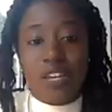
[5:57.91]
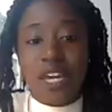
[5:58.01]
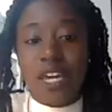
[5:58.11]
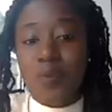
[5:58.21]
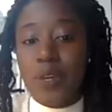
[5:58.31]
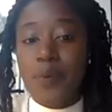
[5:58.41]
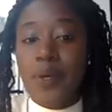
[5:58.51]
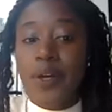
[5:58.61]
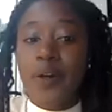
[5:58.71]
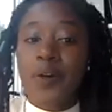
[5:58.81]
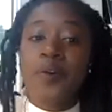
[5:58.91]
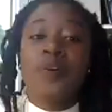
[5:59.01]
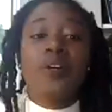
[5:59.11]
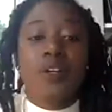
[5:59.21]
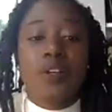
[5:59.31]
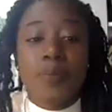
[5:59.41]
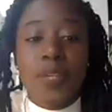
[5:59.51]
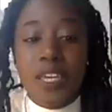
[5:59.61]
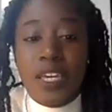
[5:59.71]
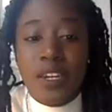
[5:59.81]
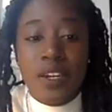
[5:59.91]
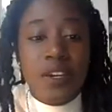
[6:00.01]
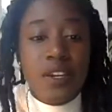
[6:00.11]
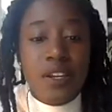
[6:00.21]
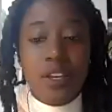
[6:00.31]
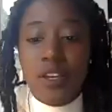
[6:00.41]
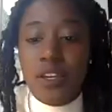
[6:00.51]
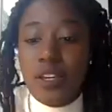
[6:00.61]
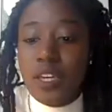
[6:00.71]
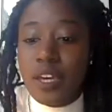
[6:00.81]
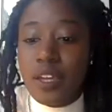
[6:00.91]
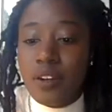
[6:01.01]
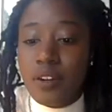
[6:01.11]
and we will begin again.